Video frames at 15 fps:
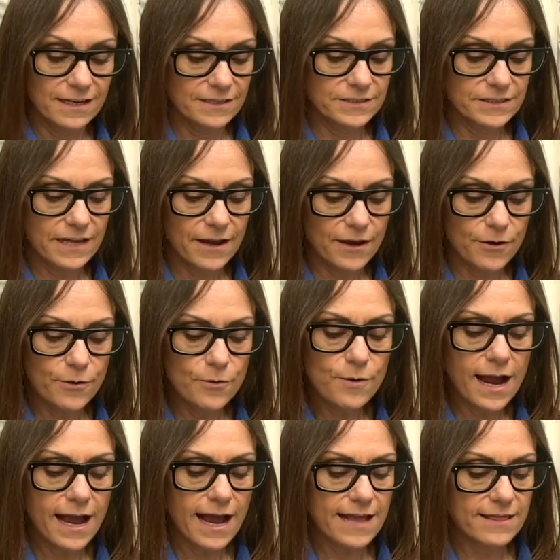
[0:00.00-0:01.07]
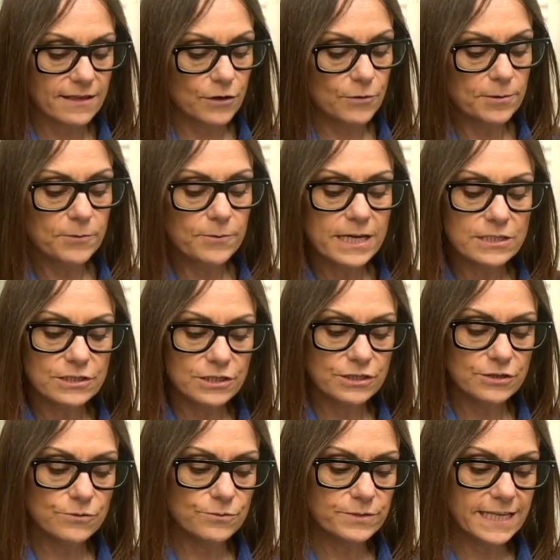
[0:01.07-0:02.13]
So the couple of ways to
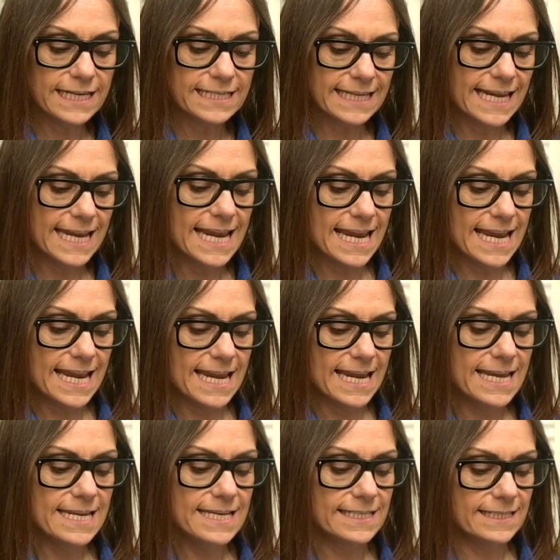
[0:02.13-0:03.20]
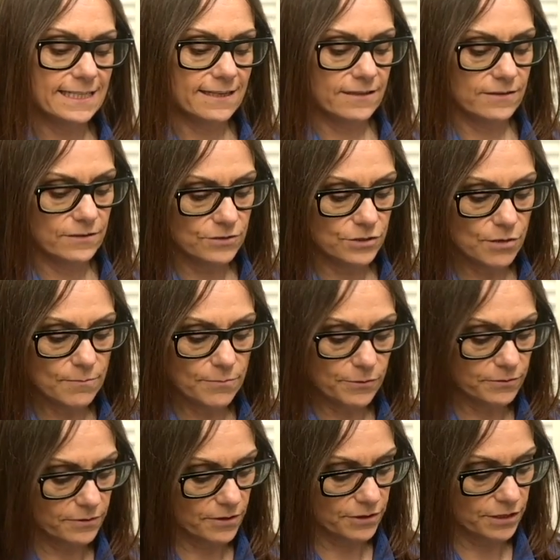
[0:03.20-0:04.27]
use it is top
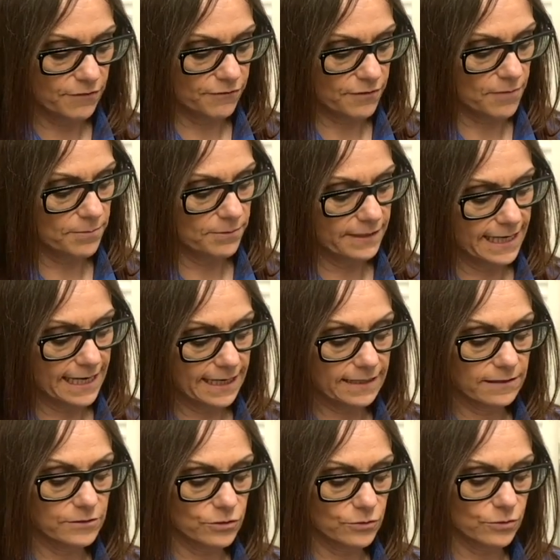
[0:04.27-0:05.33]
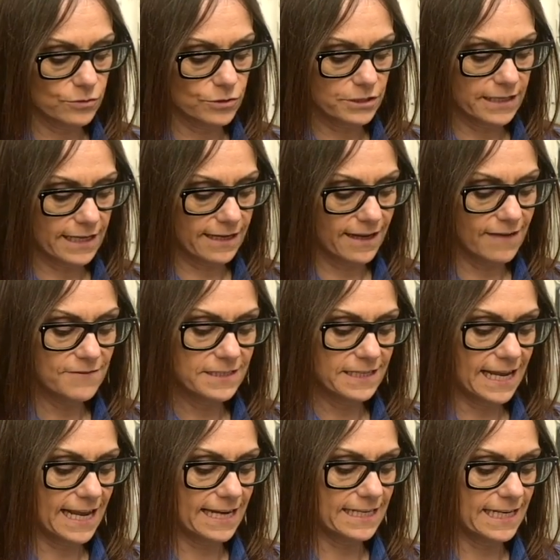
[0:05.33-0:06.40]
button on your fob. You get a little torch there, ever
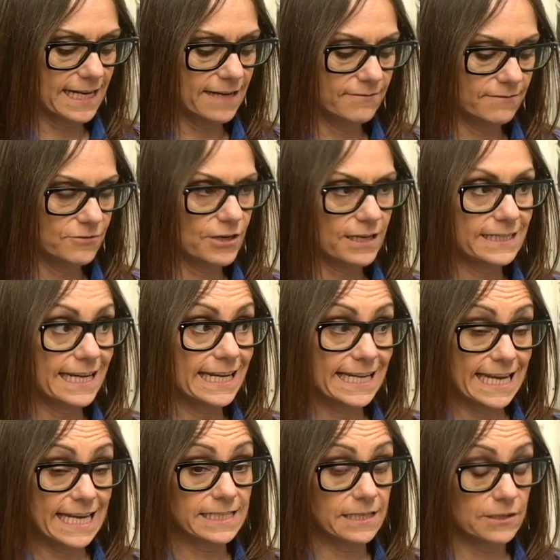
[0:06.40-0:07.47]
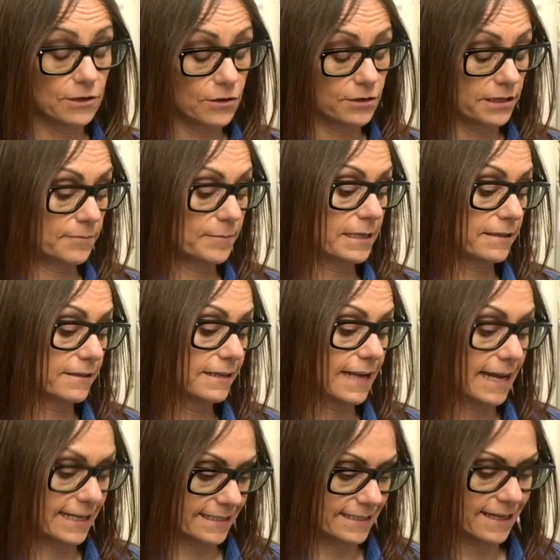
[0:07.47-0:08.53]
so handy, trying to get your keys in your lock in the middle of the
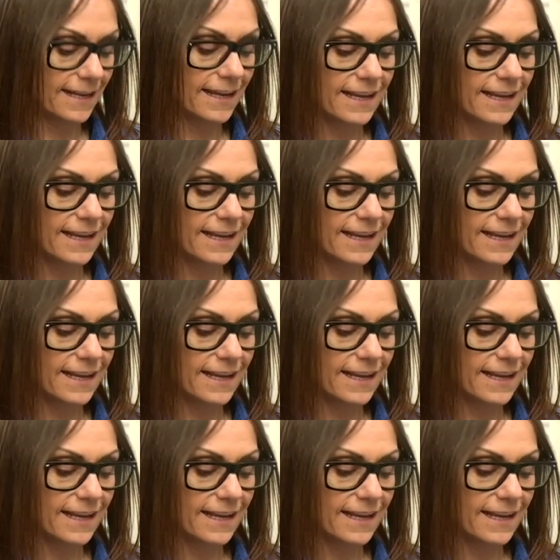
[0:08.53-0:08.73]
night.